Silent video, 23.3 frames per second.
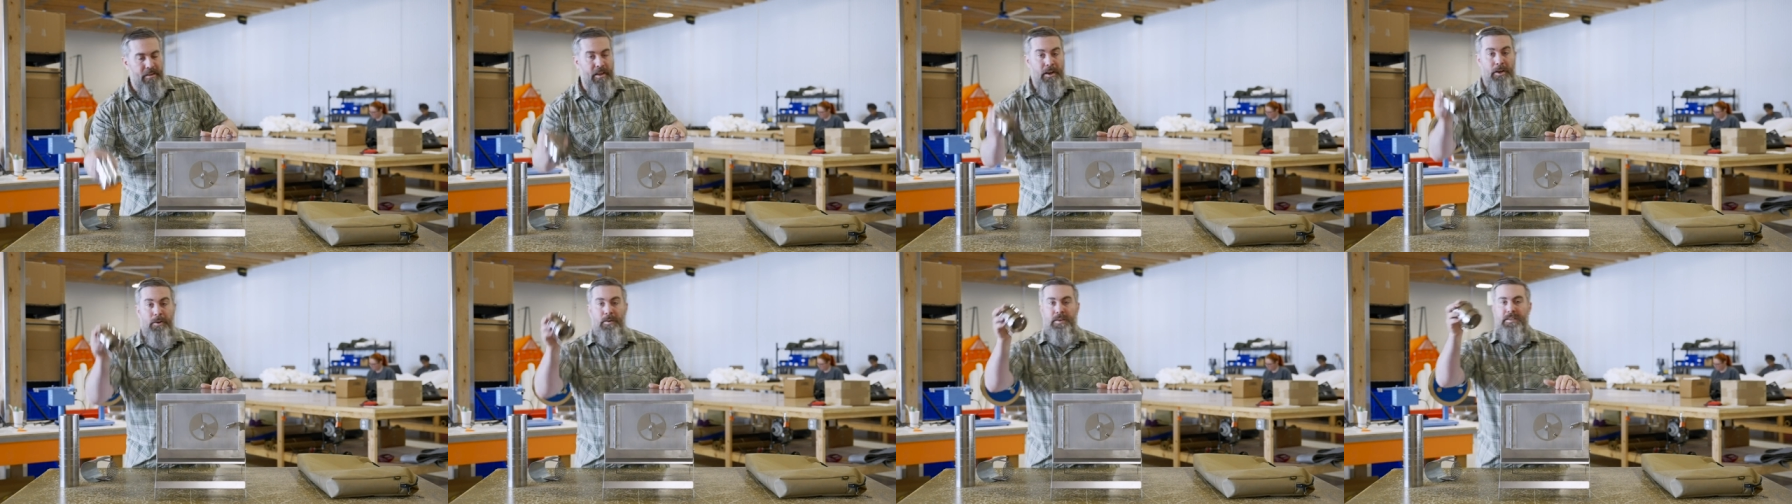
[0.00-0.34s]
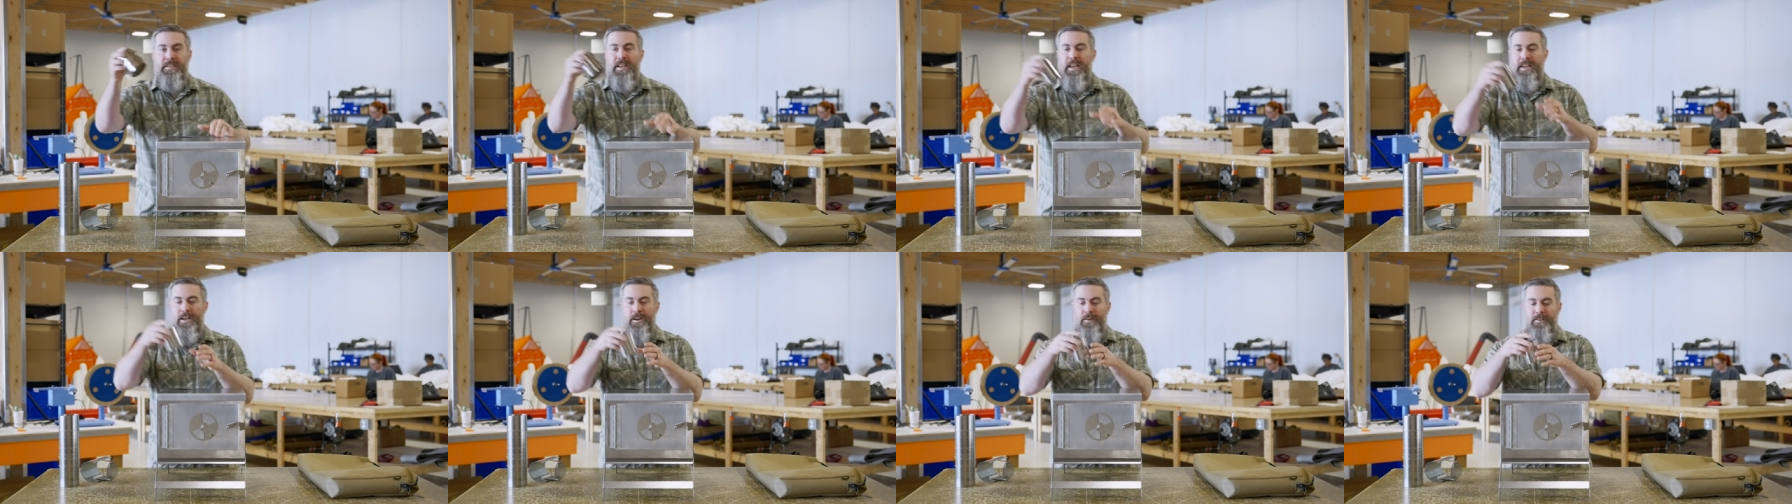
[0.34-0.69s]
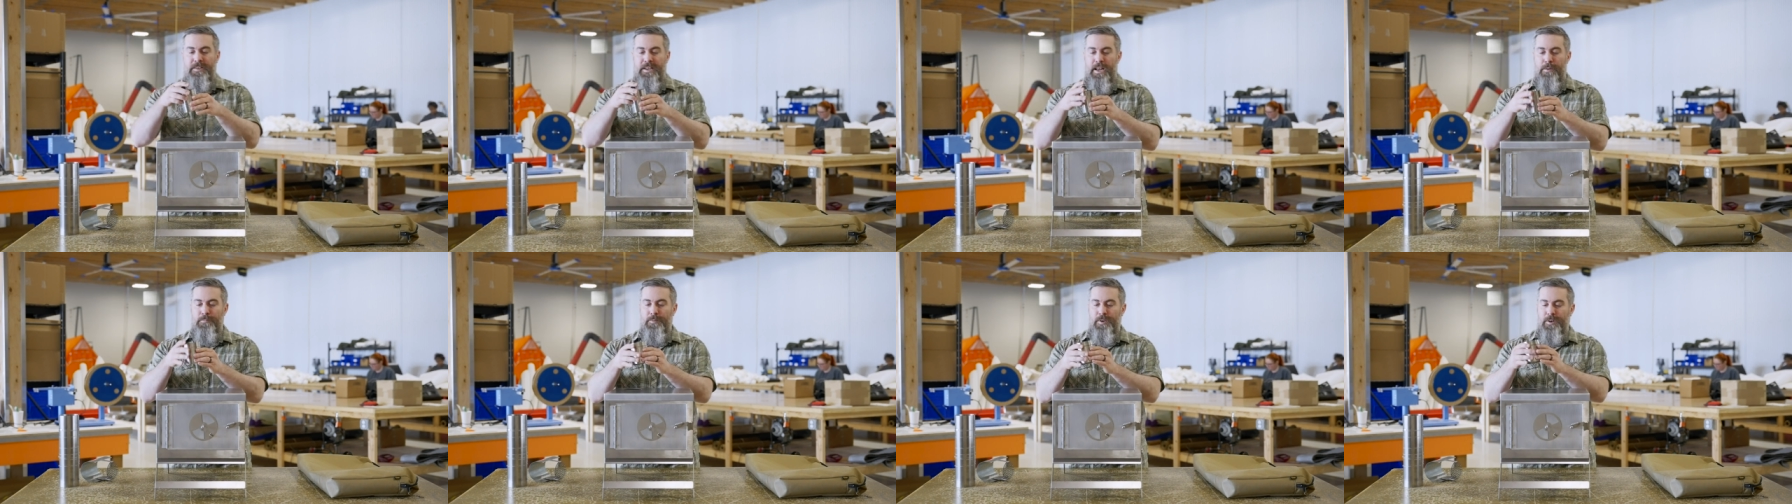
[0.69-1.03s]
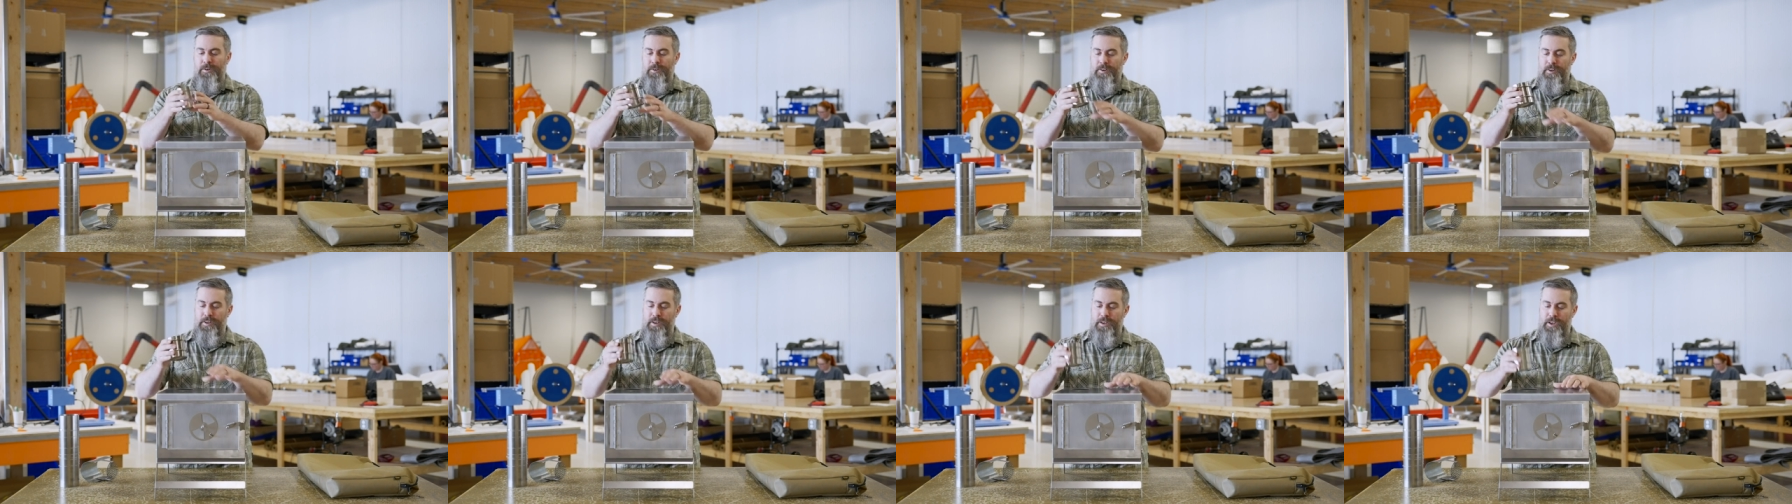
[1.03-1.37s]
Then you would take your
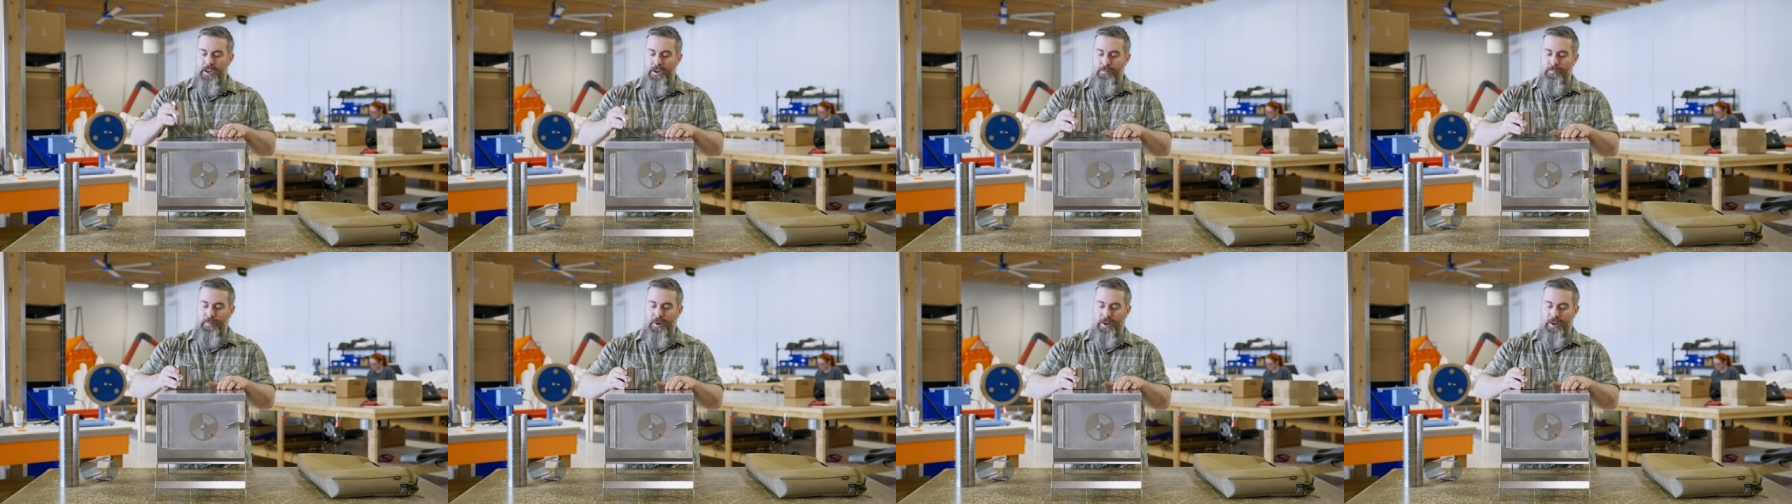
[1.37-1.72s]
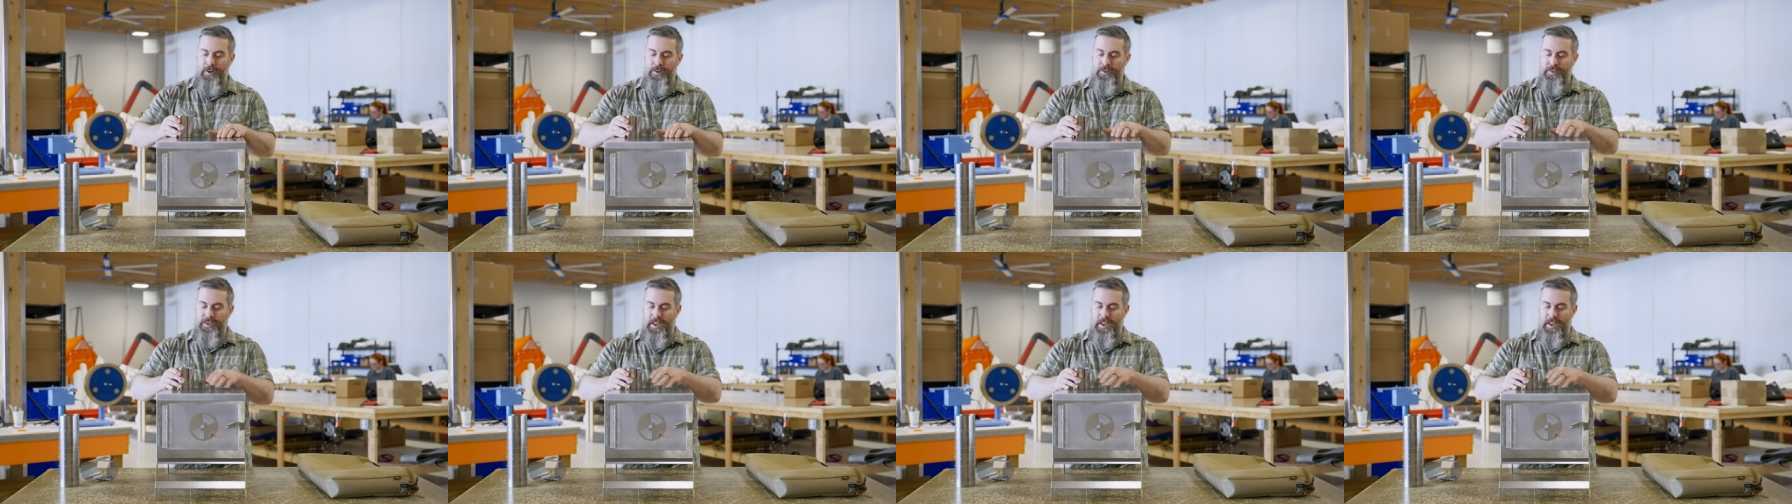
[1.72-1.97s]
damper, you'd put your